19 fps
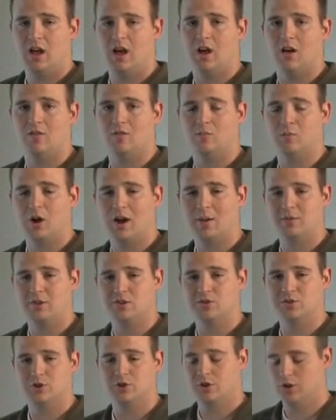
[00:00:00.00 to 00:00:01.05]
of priming
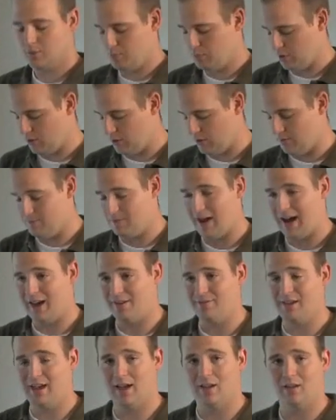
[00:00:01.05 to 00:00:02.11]
sugar per
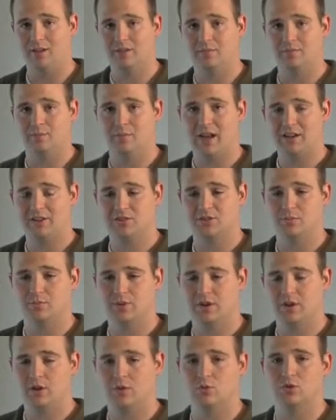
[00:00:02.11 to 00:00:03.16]
5-gallon batches of
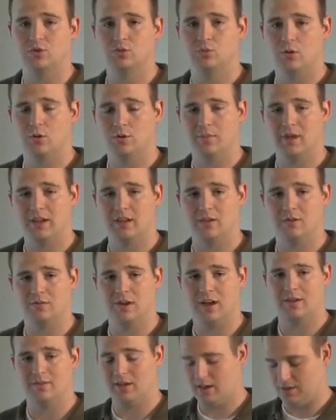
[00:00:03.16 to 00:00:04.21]
beer, which is what we're making,
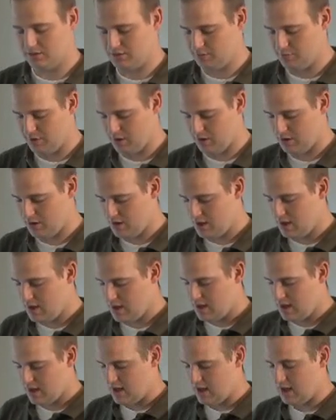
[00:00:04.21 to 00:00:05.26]
5 gallons of beer.
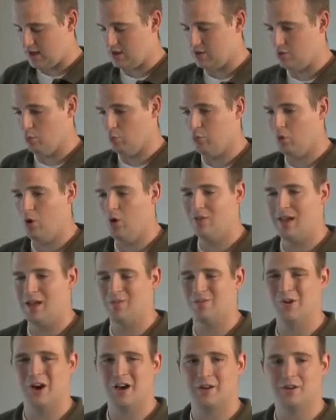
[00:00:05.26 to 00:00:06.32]
And you'll boil that
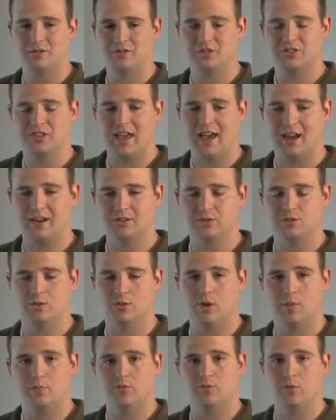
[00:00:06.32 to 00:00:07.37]
in water and just add it to it
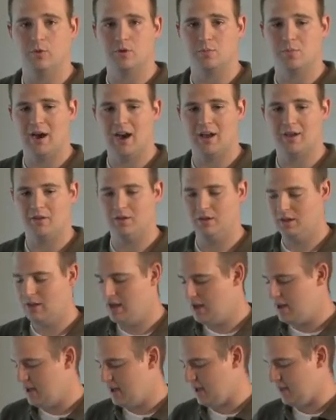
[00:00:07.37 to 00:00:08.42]
right before you bottle.
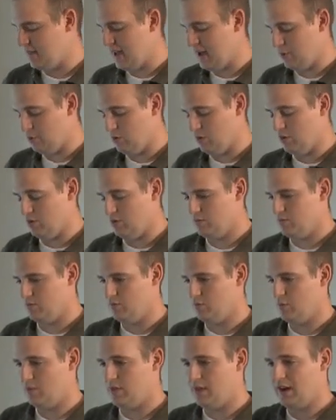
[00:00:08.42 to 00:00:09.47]
And
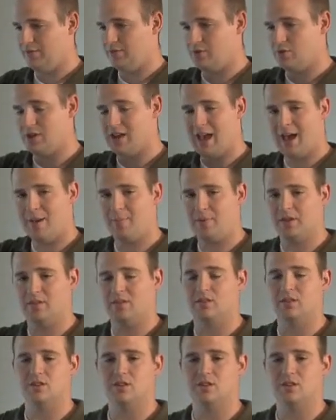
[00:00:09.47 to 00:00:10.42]
then after you cap it, the